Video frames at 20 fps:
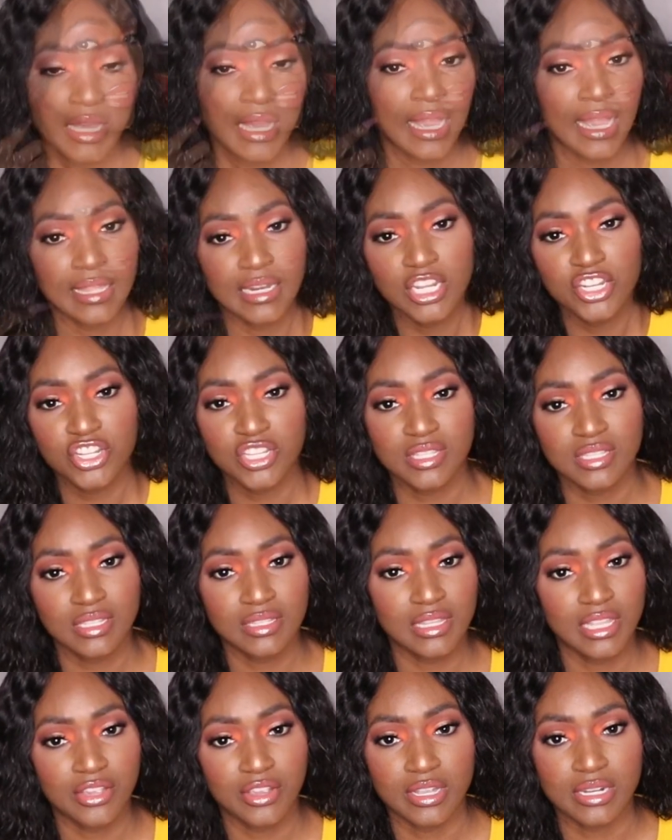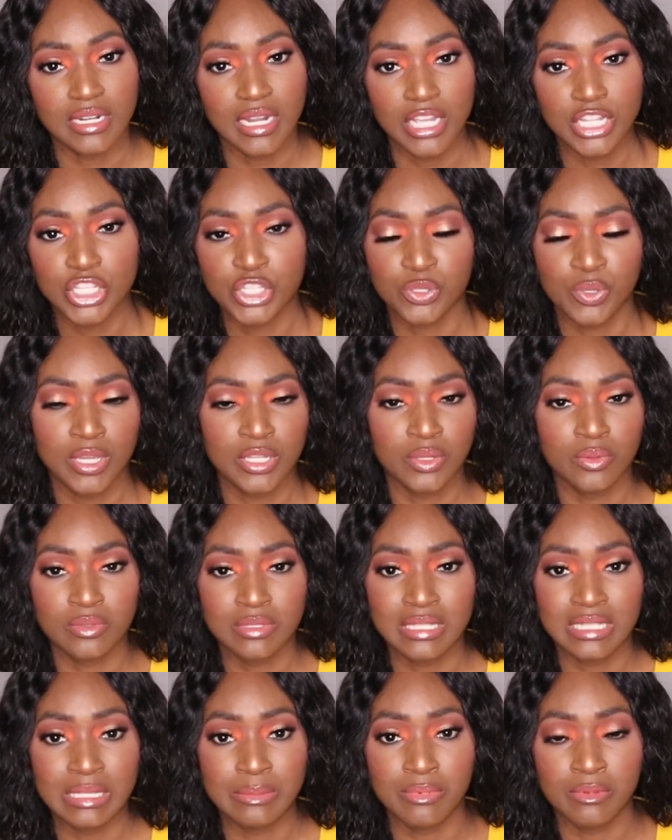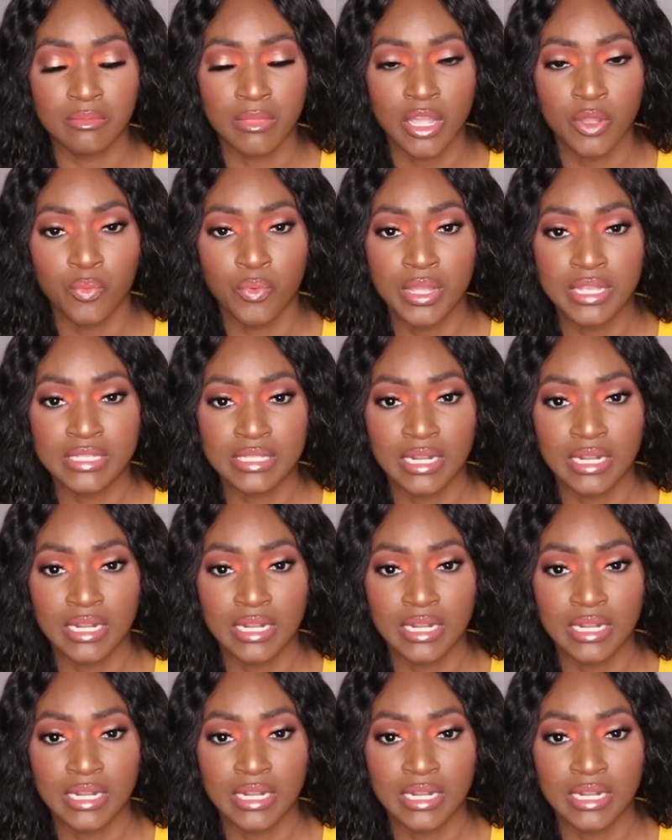And they just sit there at night, so I don't sleep in my wigs,